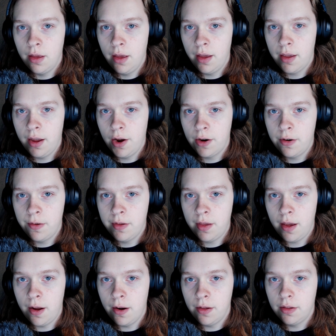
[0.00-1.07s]
A character's
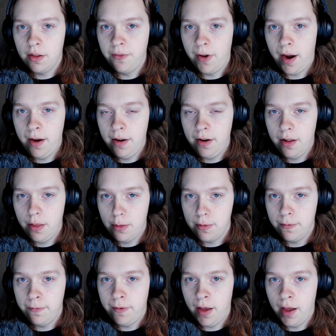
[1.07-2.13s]
hair is divided into
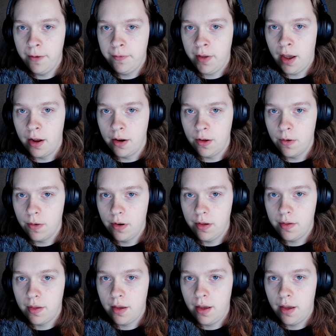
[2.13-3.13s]
5 categories: